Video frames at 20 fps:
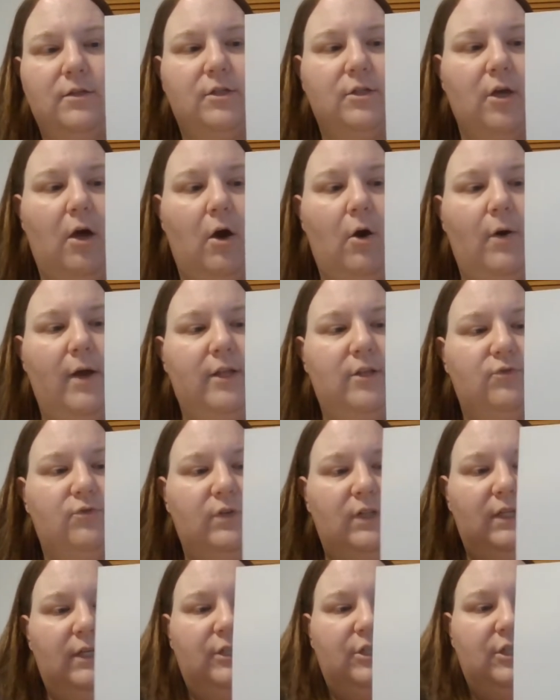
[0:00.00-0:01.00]
So it's
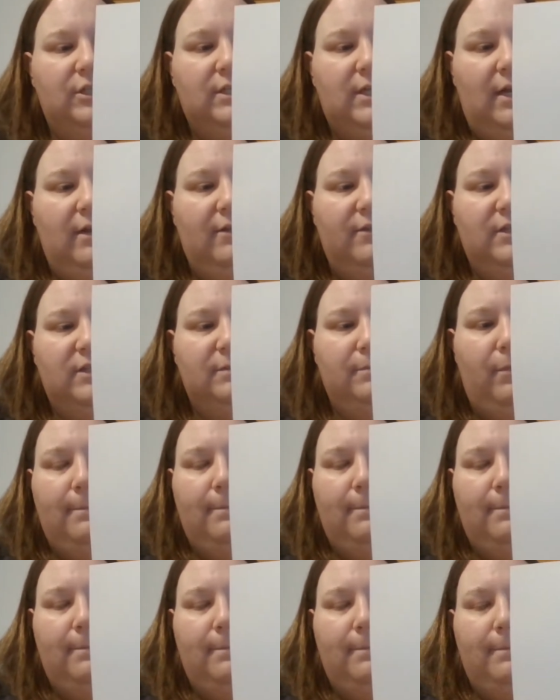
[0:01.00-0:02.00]
really just kind of this
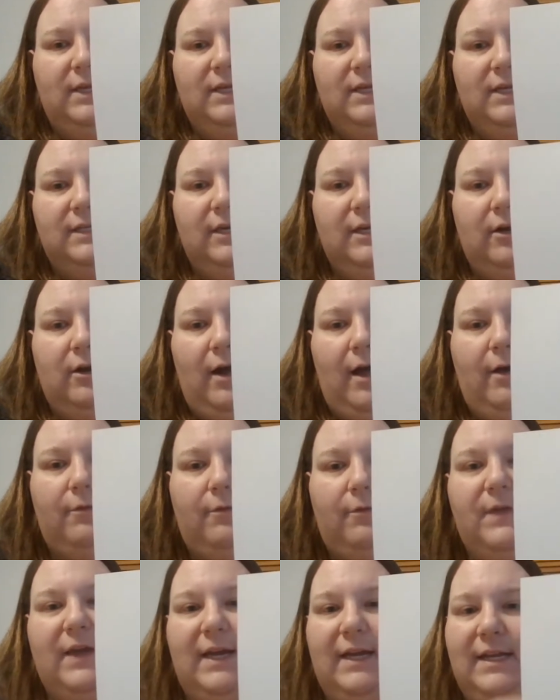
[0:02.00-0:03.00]
bottom piece here, how
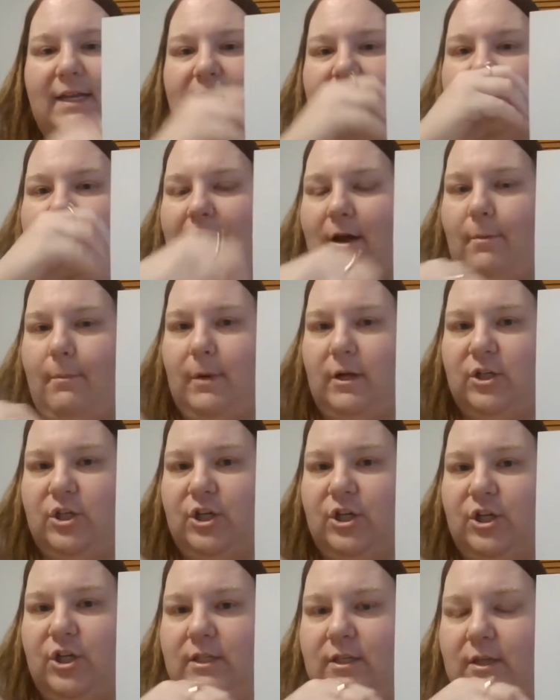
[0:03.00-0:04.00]
thick it is and how much
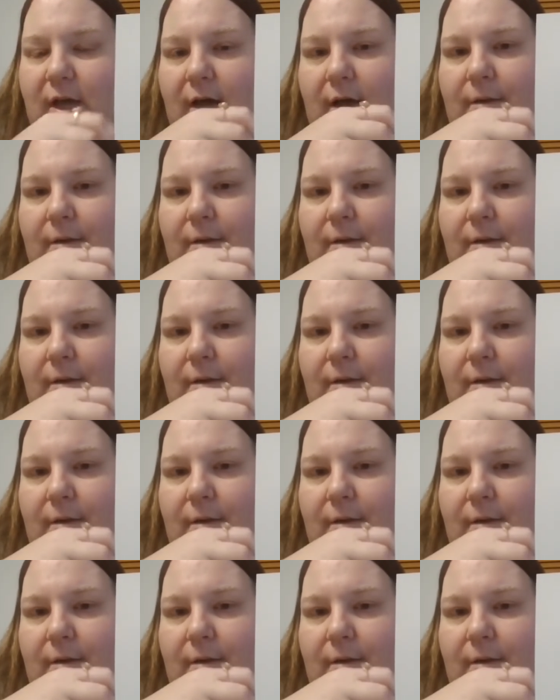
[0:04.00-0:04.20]
it's